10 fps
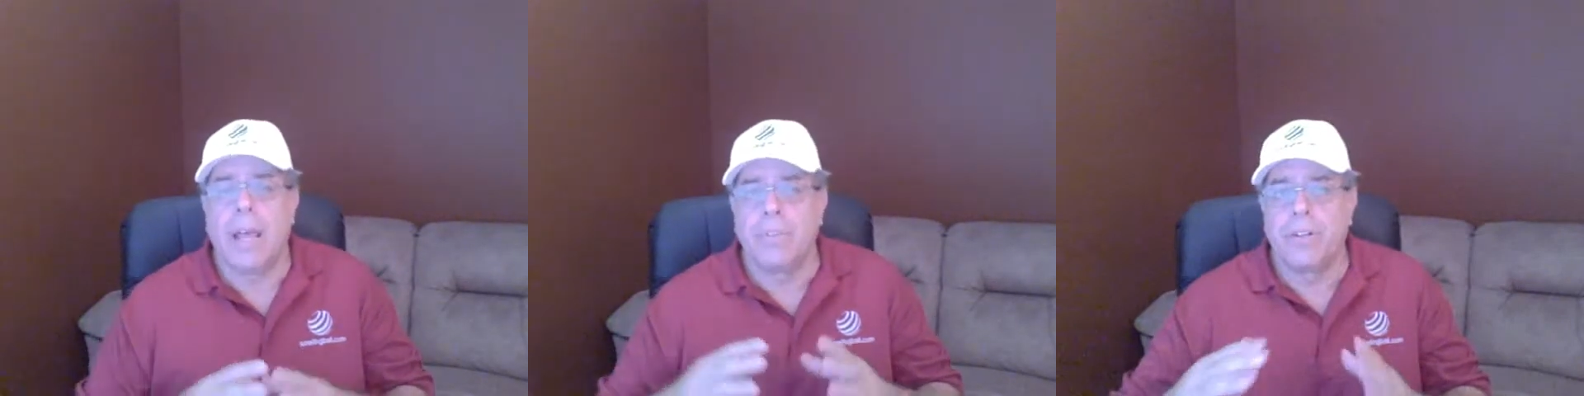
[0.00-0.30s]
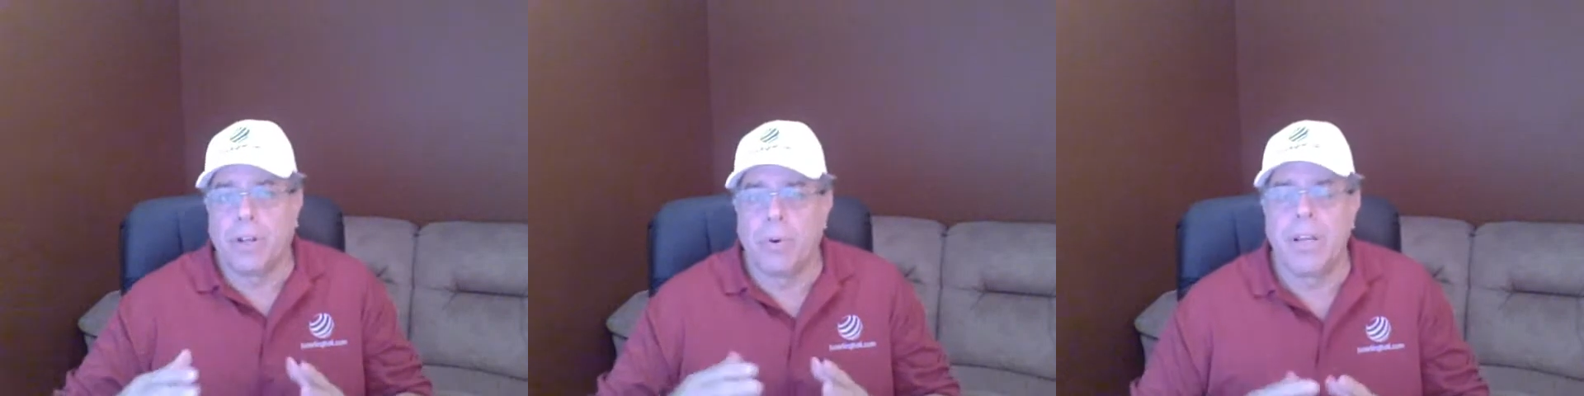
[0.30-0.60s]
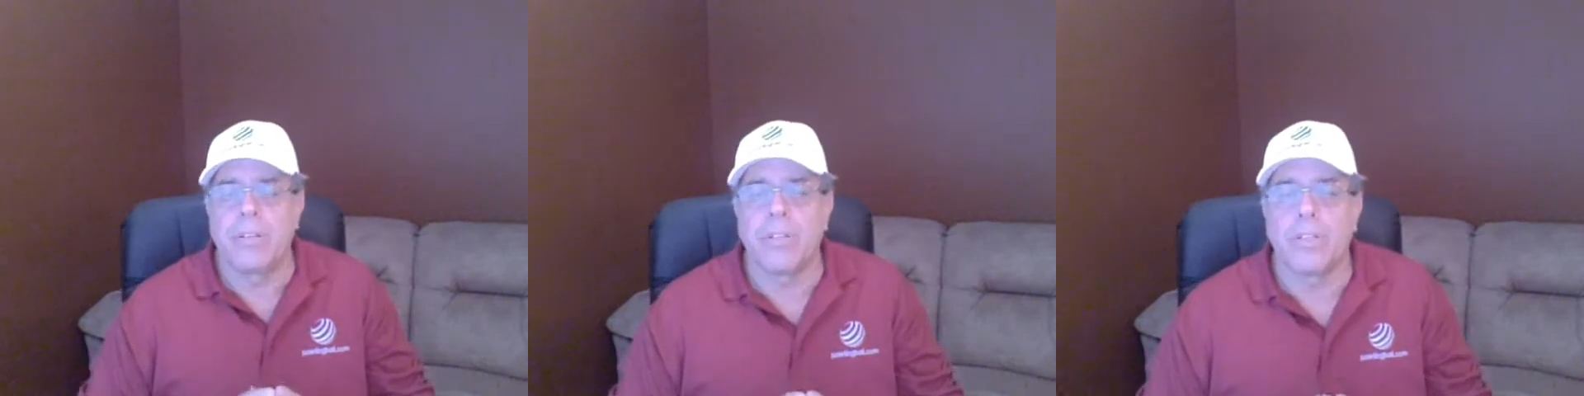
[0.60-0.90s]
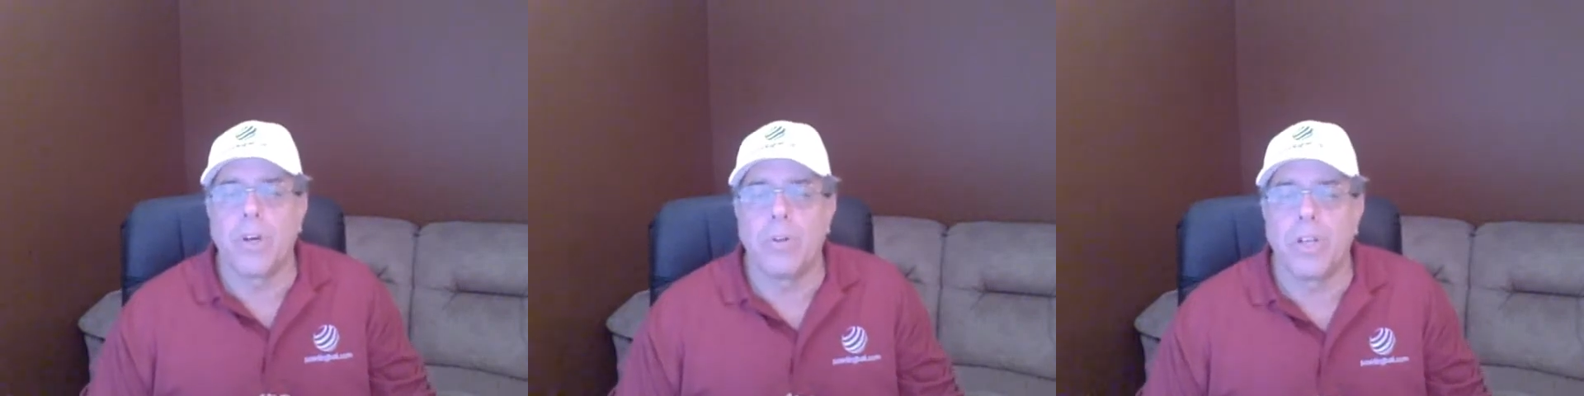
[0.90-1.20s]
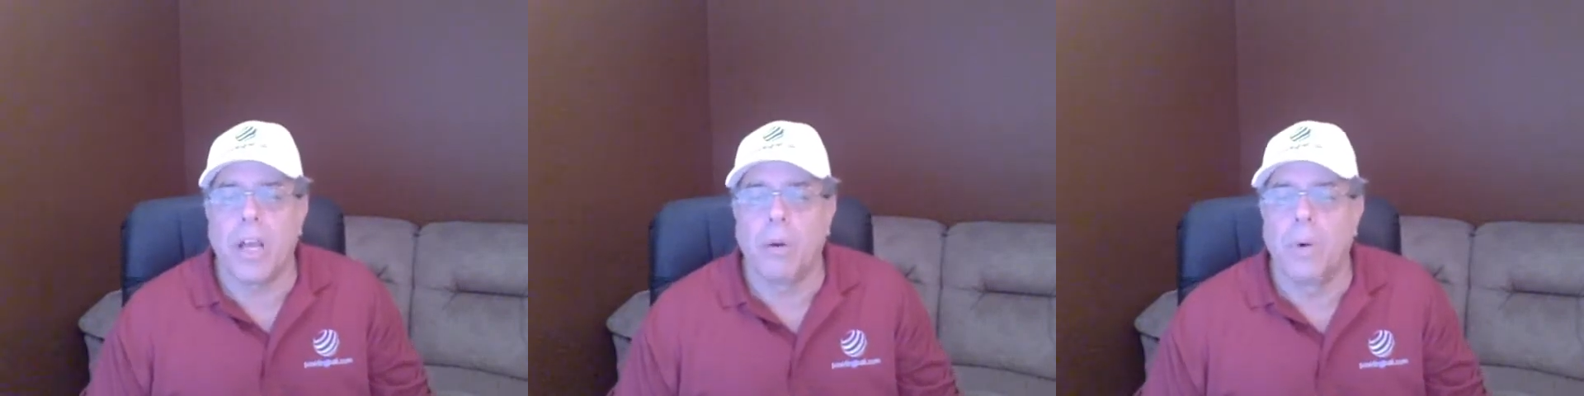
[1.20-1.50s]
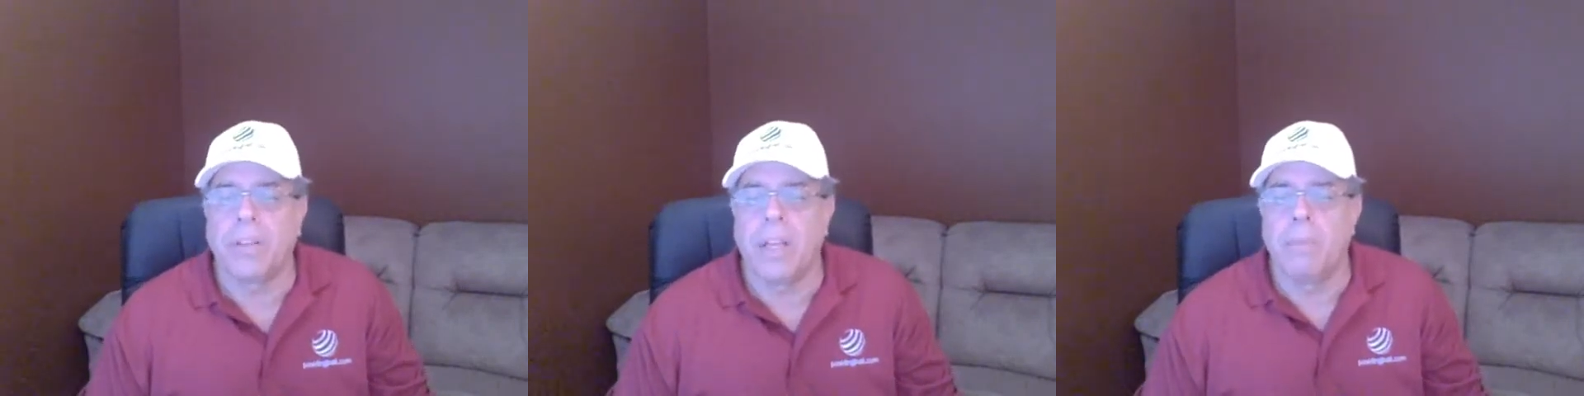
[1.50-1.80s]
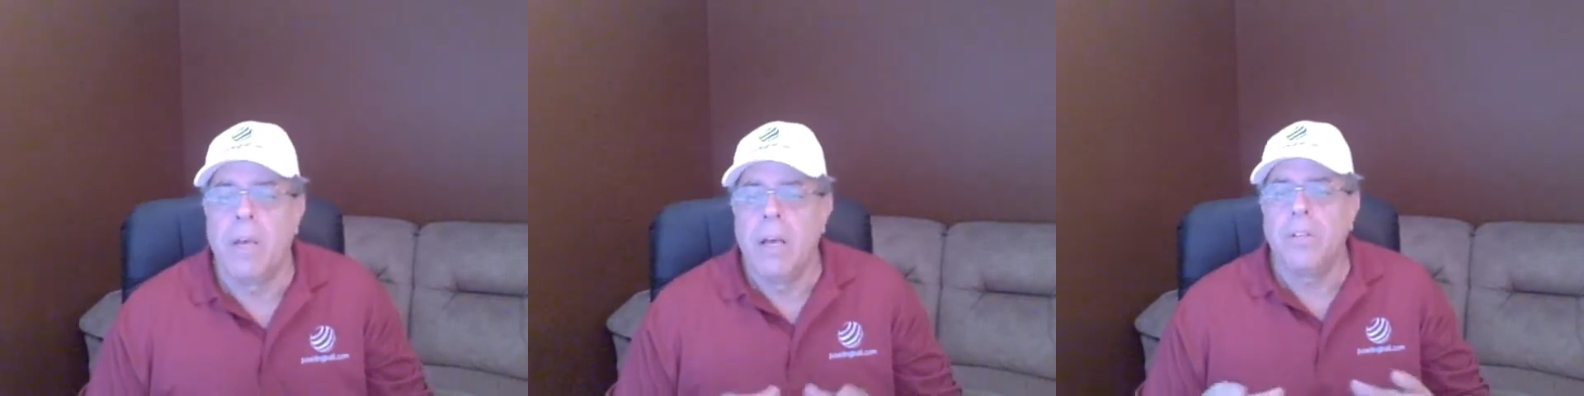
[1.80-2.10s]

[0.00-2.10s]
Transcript: and the degrees associated with them,